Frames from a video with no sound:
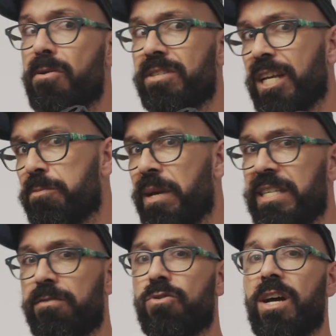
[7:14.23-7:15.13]
the most
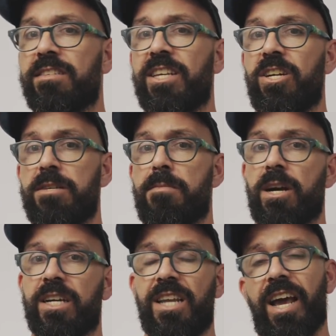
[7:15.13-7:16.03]
expensive tri-skate on the
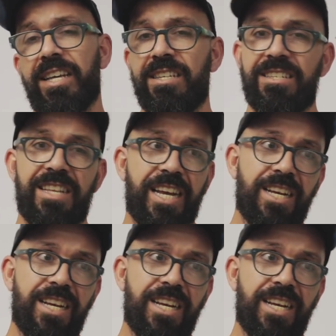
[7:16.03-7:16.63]
market. I guess it's